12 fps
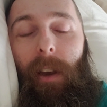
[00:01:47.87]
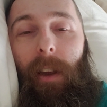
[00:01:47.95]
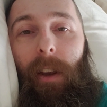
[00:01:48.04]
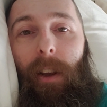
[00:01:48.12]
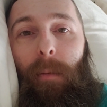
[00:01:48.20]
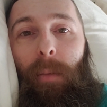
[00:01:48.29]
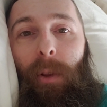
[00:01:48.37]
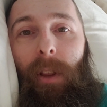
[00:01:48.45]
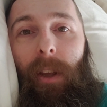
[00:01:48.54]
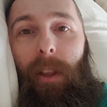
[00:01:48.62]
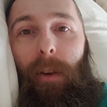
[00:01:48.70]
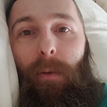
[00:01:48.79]
and it
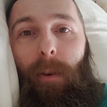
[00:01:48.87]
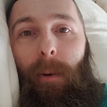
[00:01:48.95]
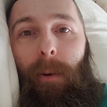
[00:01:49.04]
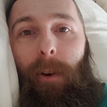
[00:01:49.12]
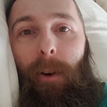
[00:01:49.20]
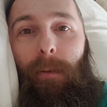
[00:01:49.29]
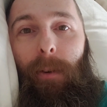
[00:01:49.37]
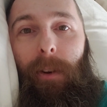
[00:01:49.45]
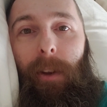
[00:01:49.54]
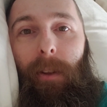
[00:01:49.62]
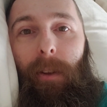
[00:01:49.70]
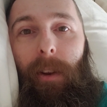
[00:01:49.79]
completely ruined her
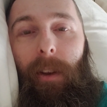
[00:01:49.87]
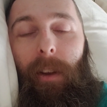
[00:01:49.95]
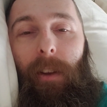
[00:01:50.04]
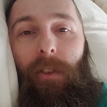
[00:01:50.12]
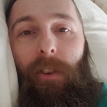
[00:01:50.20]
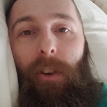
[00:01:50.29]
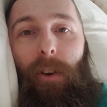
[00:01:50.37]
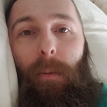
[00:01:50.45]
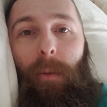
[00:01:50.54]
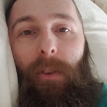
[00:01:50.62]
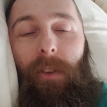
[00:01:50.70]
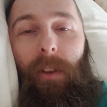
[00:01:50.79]
fertility and she
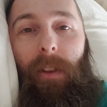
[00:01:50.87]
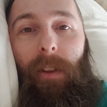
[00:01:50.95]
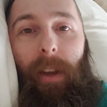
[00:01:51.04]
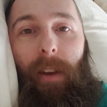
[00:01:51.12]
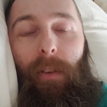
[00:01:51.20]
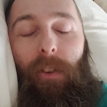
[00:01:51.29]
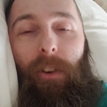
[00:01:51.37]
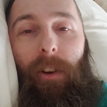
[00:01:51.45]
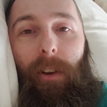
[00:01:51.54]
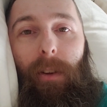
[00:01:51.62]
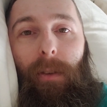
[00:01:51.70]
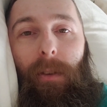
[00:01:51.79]
almost didn't have a
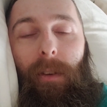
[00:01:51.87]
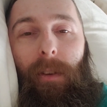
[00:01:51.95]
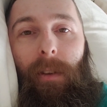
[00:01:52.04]
child.